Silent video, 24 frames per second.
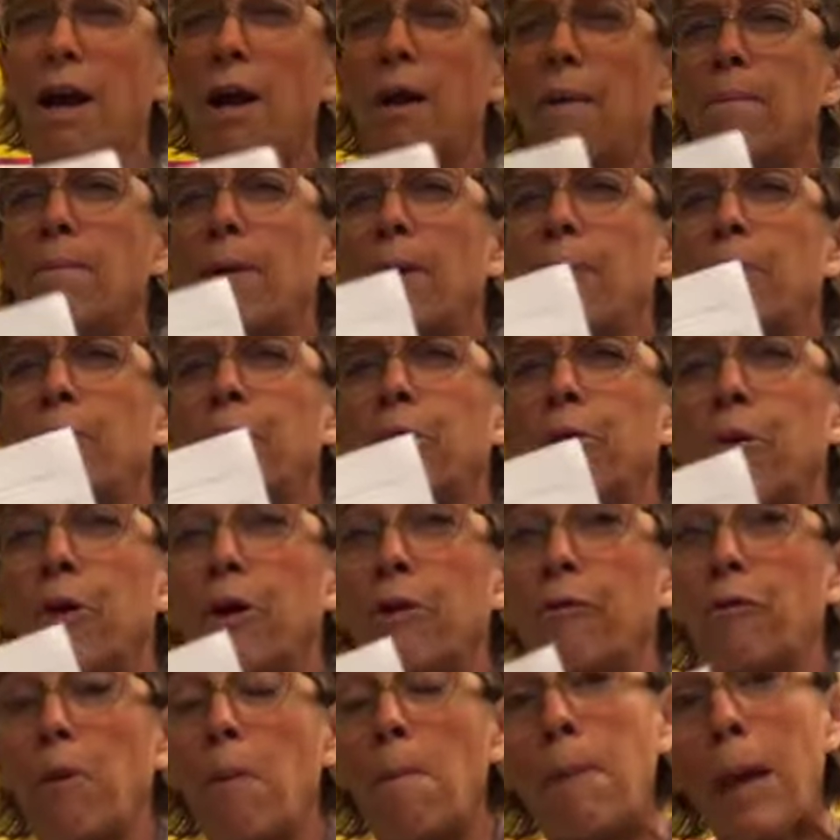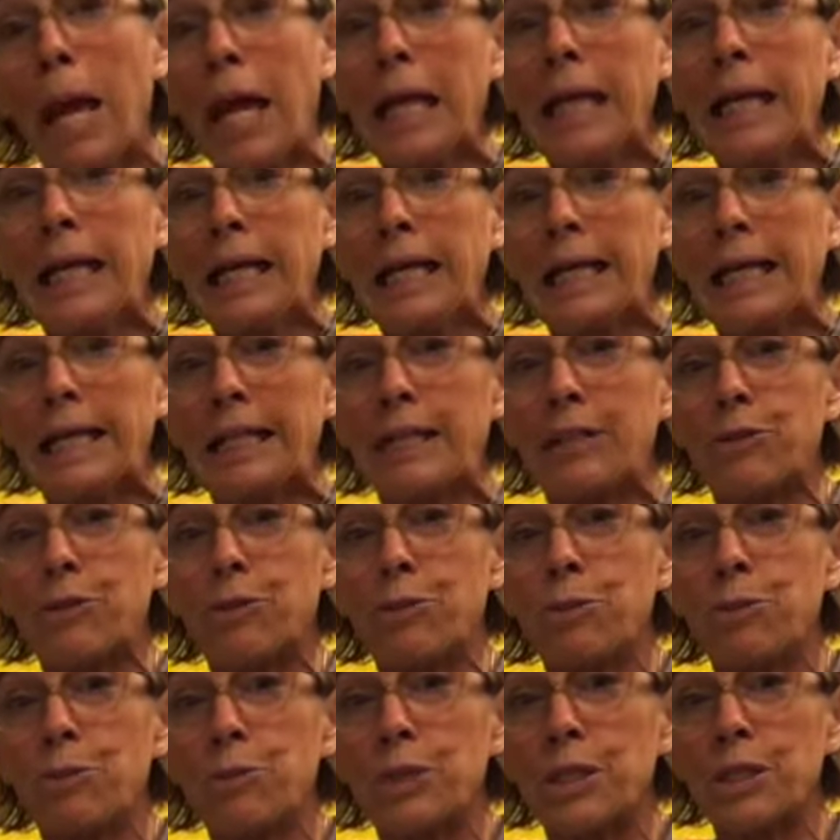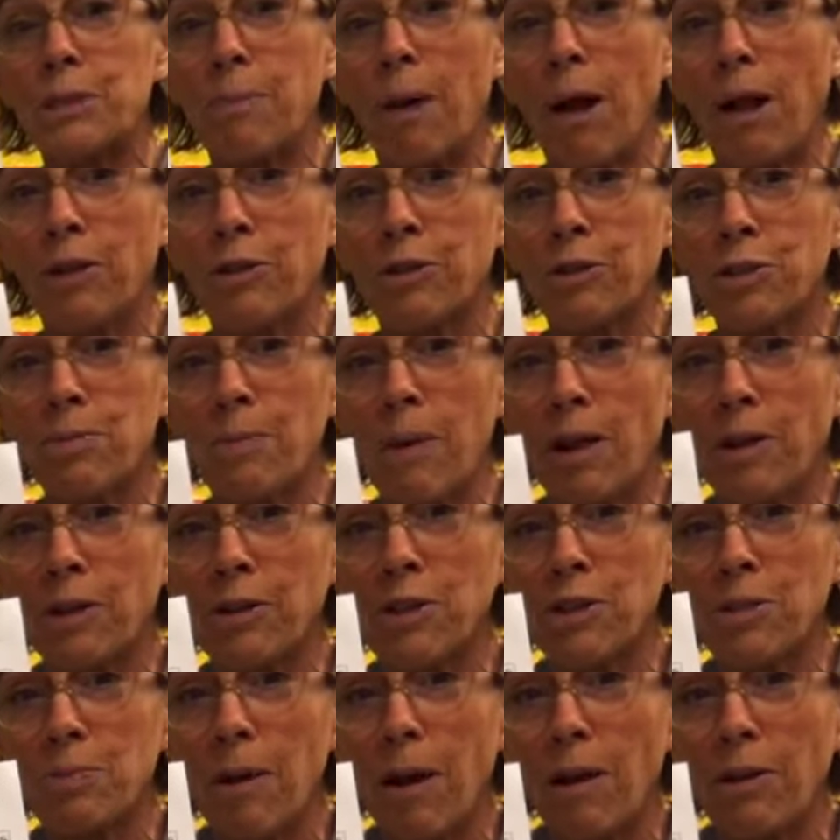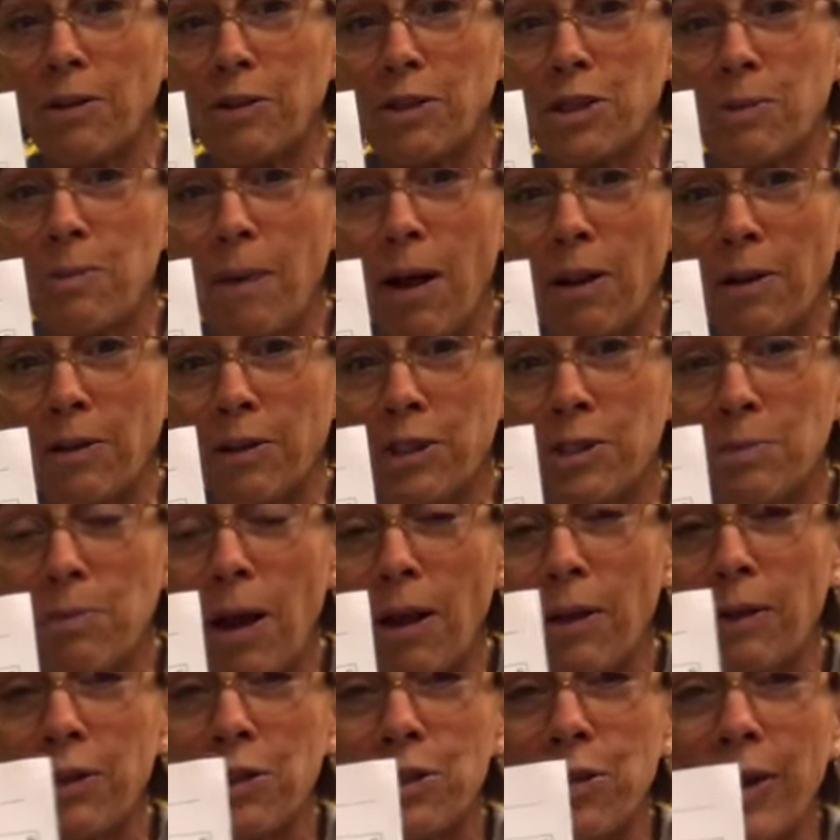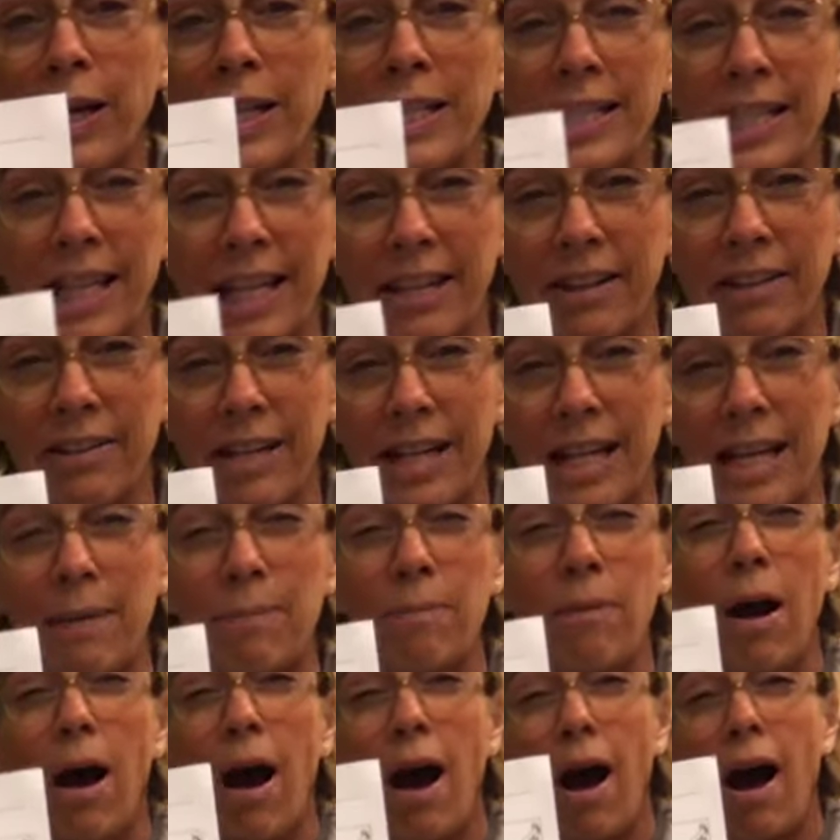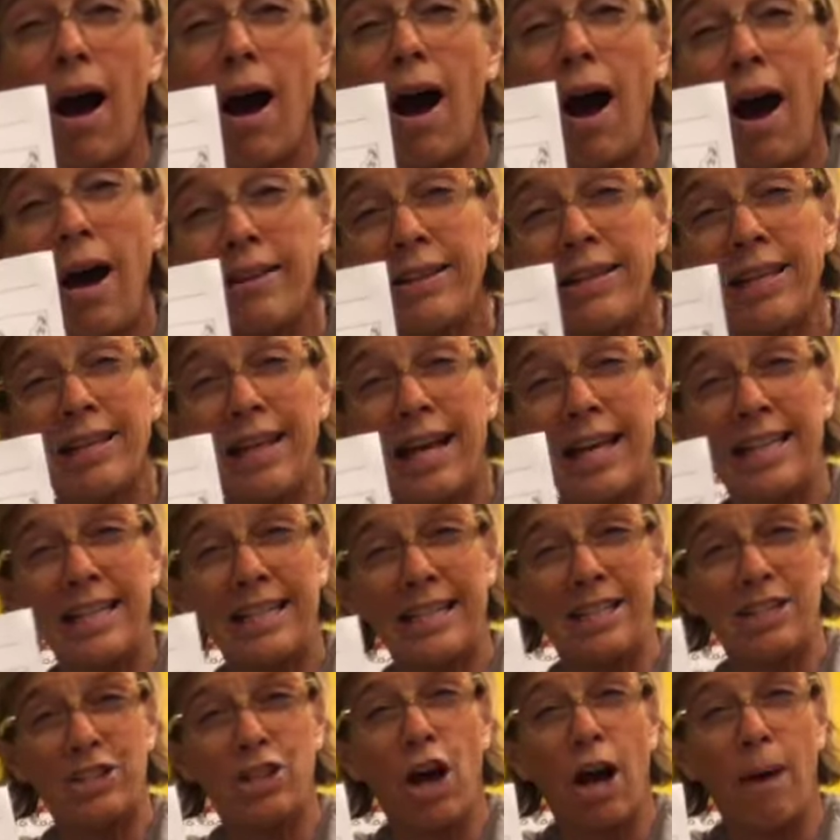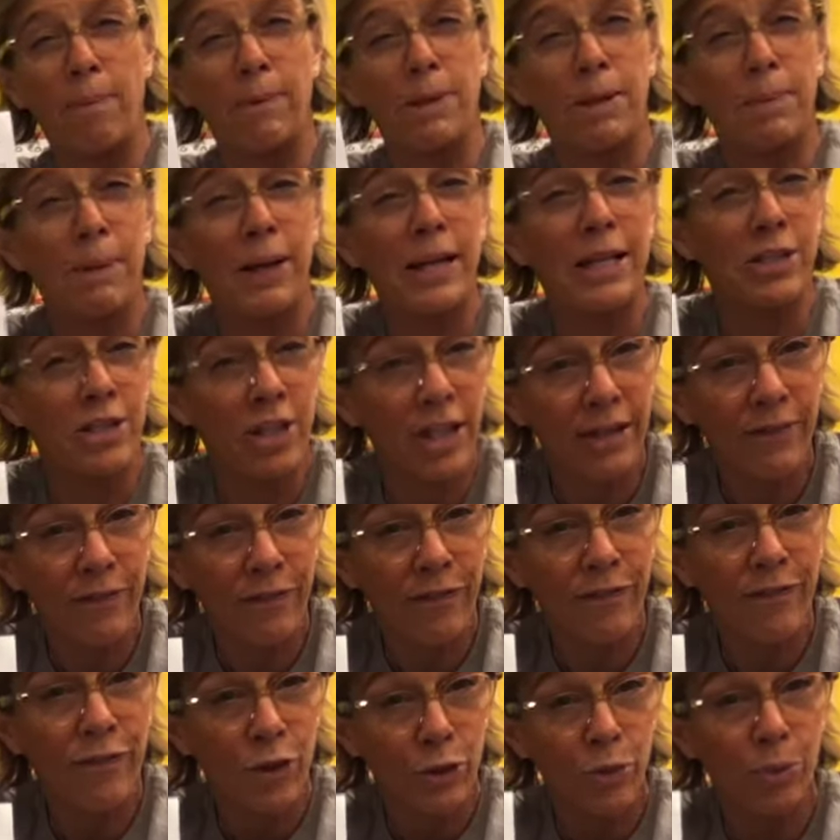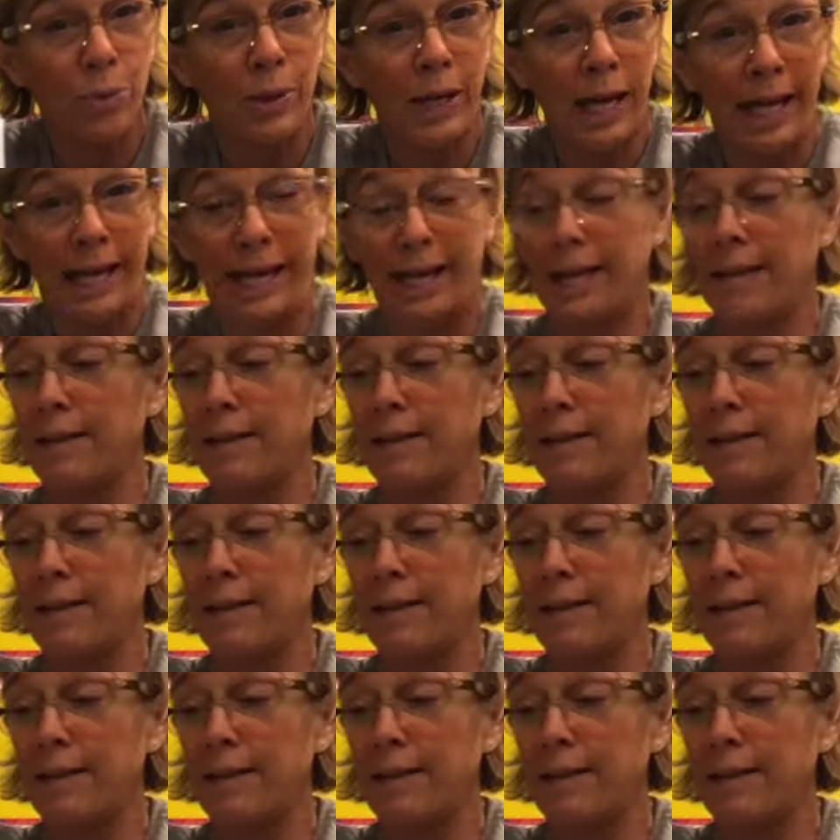But we're going from big to smaller, and trying to get our name on the line at the top of the page if you can.